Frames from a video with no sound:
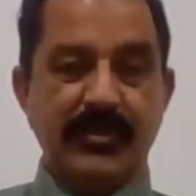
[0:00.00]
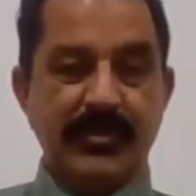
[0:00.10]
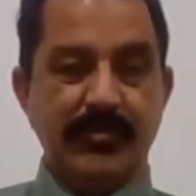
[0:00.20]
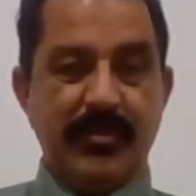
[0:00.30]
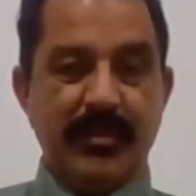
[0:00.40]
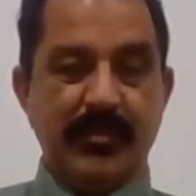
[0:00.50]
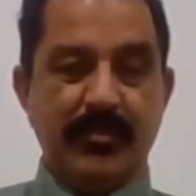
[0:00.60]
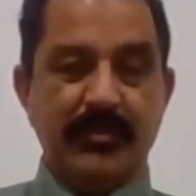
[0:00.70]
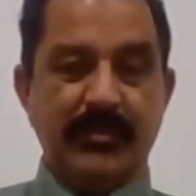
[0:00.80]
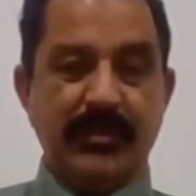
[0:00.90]
It depends
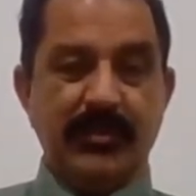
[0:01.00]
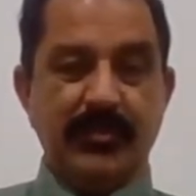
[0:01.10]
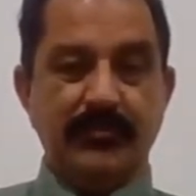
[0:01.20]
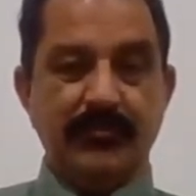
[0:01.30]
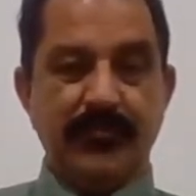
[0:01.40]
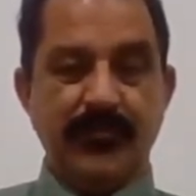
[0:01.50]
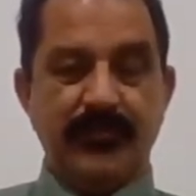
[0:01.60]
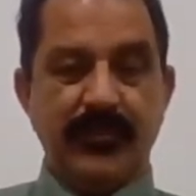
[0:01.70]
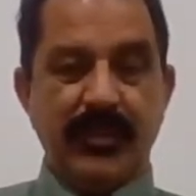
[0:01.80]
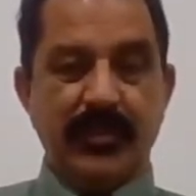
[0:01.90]
upon the
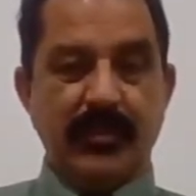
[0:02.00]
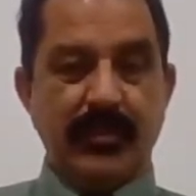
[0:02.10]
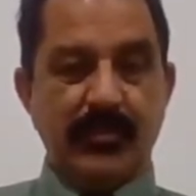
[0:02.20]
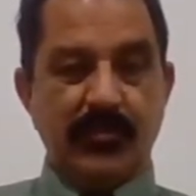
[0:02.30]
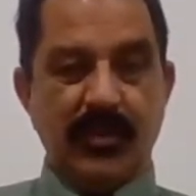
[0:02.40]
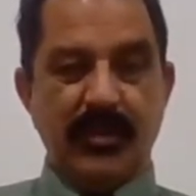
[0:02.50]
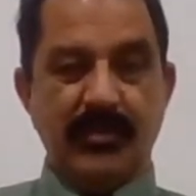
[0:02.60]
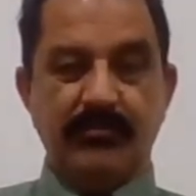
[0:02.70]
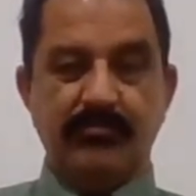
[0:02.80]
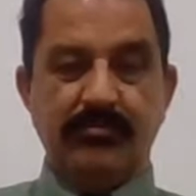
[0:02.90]

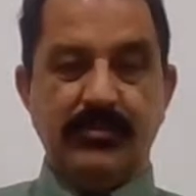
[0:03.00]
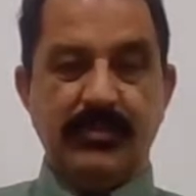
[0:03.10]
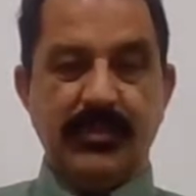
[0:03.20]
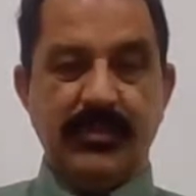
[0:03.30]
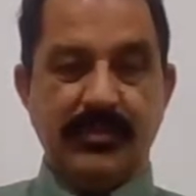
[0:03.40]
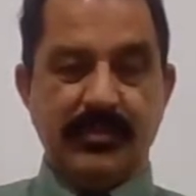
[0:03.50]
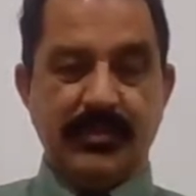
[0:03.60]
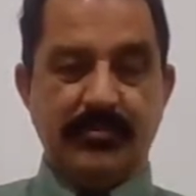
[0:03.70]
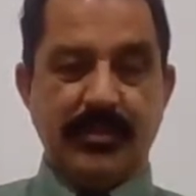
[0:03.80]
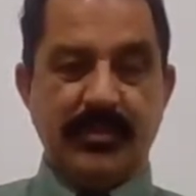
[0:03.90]
soil
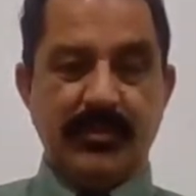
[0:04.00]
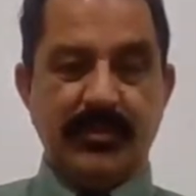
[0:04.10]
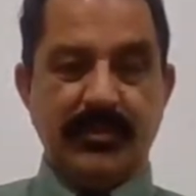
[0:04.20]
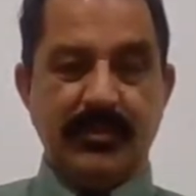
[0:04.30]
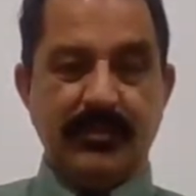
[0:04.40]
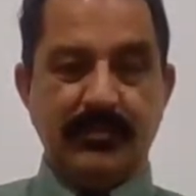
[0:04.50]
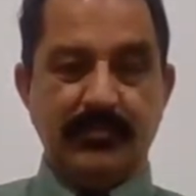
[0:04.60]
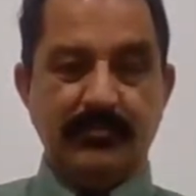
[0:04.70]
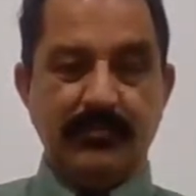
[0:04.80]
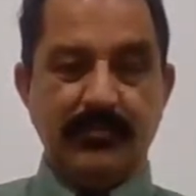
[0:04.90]
description and the